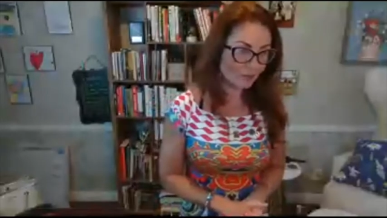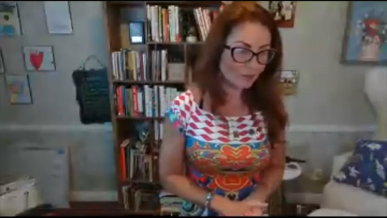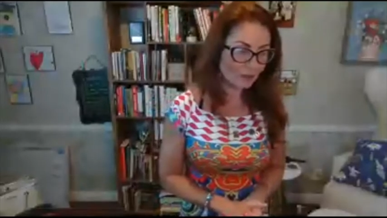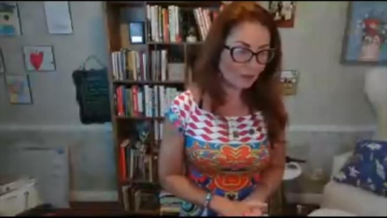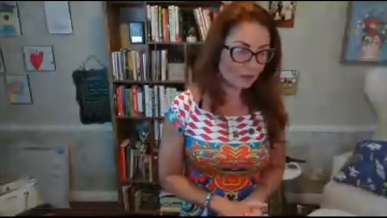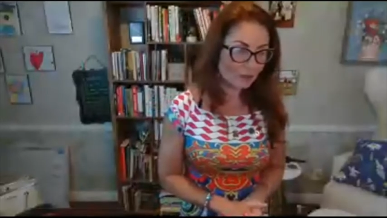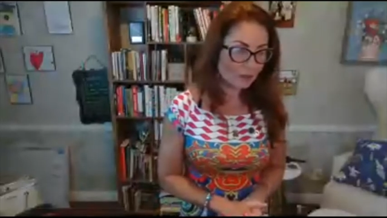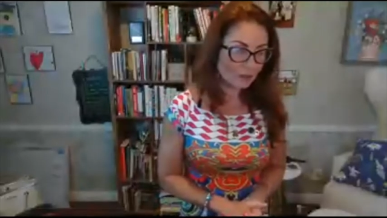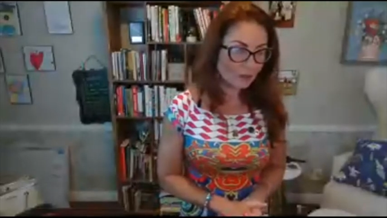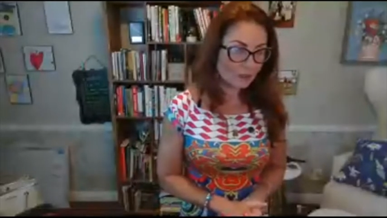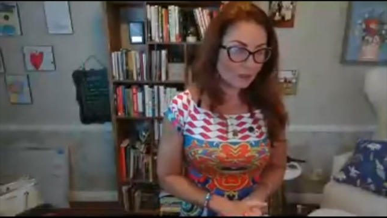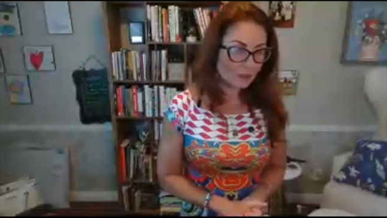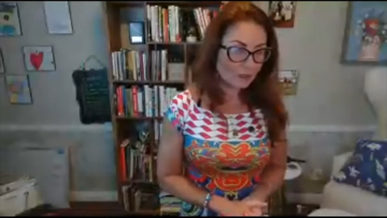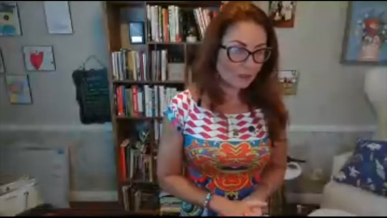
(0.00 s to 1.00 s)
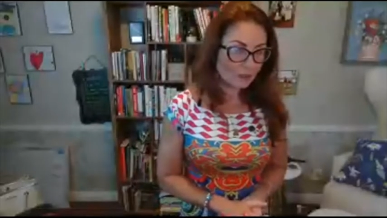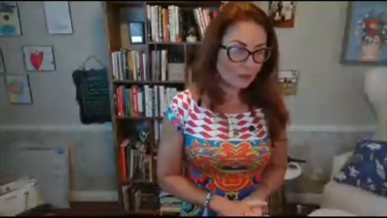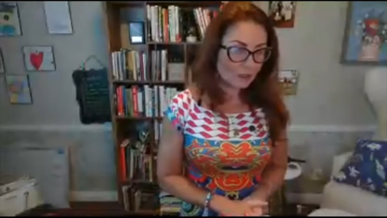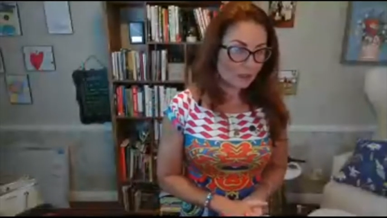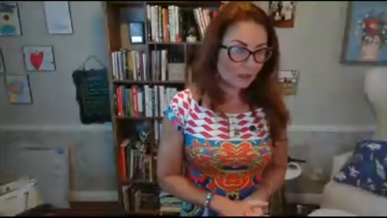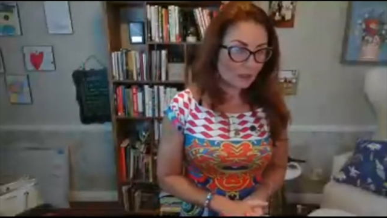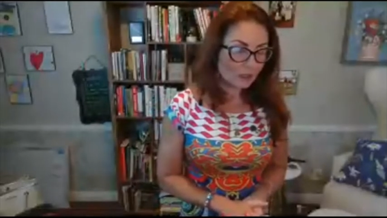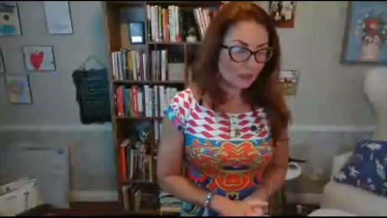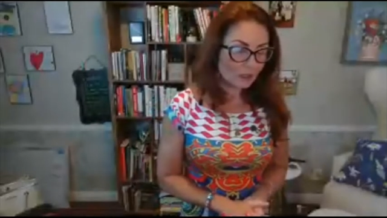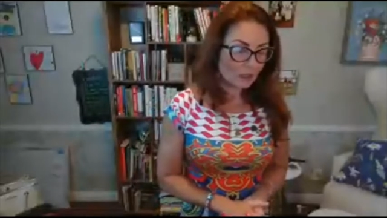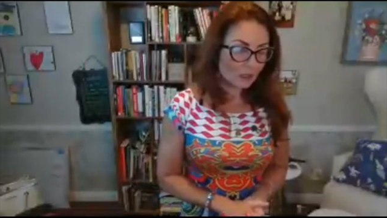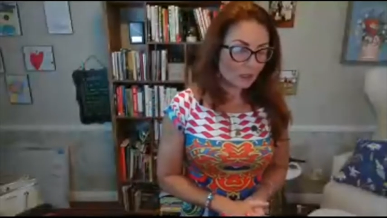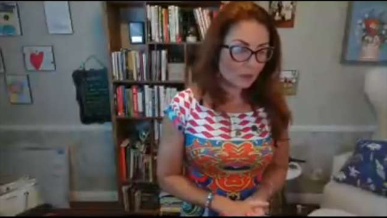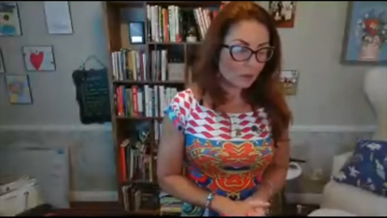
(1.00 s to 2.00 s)

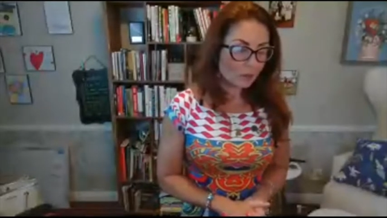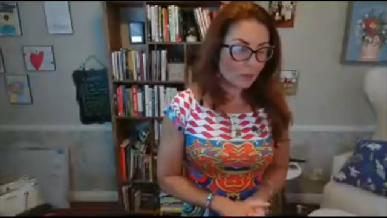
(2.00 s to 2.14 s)
Nothing is said.